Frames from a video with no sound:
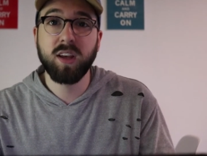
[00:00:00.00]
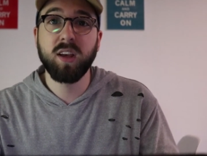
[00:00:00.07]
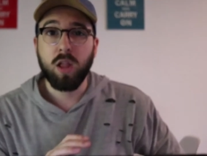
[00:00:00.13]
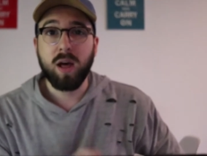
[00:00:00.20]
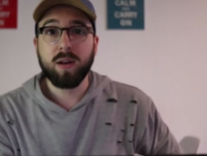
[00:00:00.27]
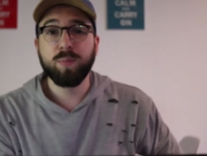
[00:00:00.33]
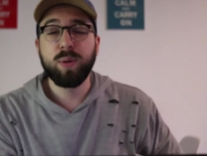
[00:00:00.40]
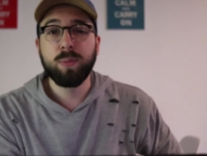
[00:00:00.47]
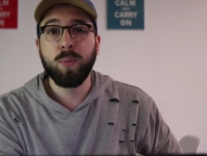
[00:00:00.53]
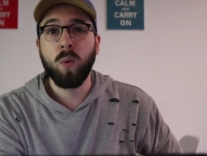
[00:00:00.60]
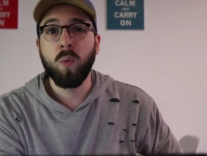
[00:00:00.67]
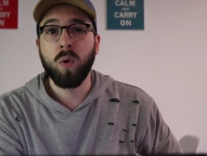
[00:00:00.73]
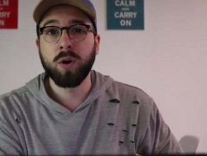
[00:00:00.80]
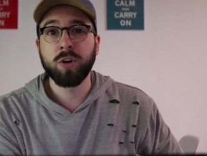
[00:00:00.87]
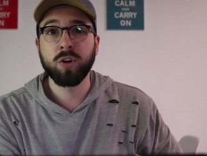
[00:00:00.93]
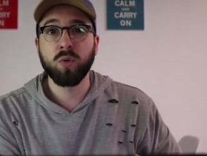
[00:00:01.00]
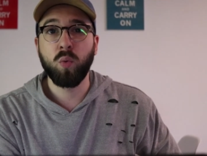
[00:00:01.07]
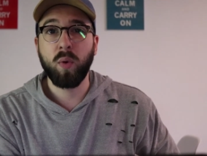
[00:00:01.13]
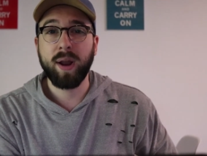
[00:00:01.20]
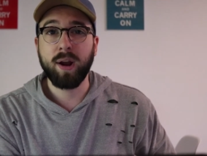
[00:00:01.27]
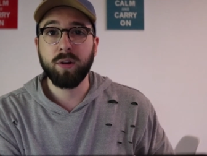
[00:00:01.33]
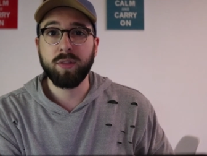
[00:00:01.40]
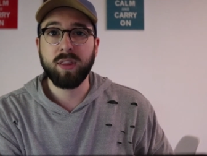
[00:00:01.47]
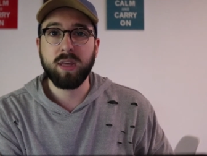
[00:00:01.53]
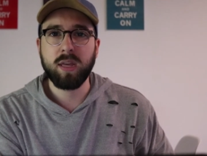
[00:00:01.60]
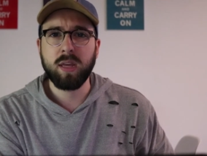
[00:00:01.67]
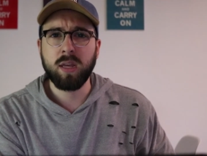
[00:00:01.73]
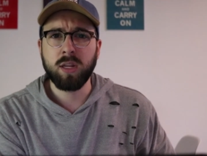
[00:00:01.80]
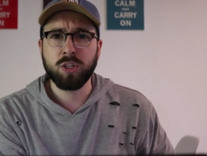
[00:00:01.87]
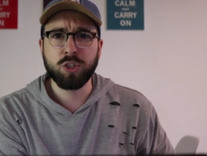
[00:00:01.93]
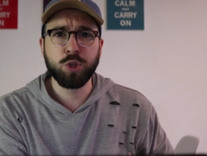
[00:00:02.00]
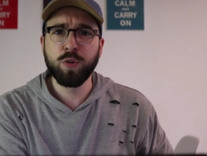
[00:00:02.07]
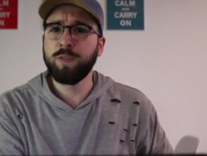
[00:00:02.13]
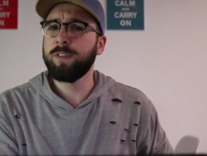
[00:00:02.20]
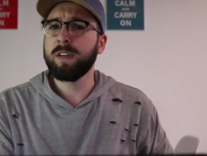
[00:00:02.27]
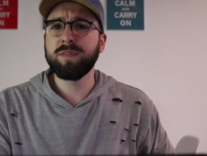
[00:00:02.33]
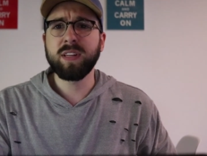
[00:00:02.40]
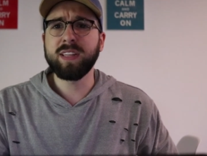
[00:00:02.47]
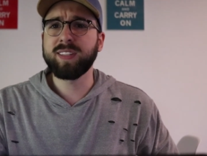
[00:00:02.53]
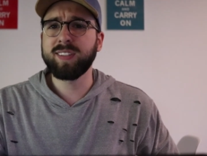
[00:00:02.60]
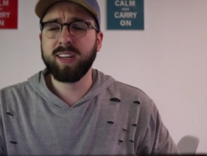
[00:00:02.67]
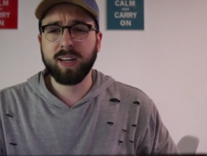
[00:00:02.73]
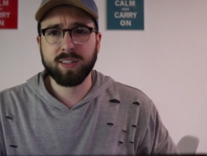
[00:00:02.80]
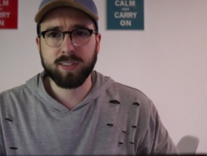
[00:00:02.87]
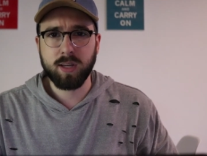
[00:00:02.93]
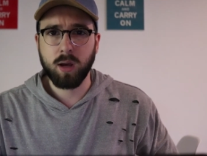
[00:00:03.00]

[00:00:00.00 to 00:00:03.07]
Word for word: A lot of people wonder where the 256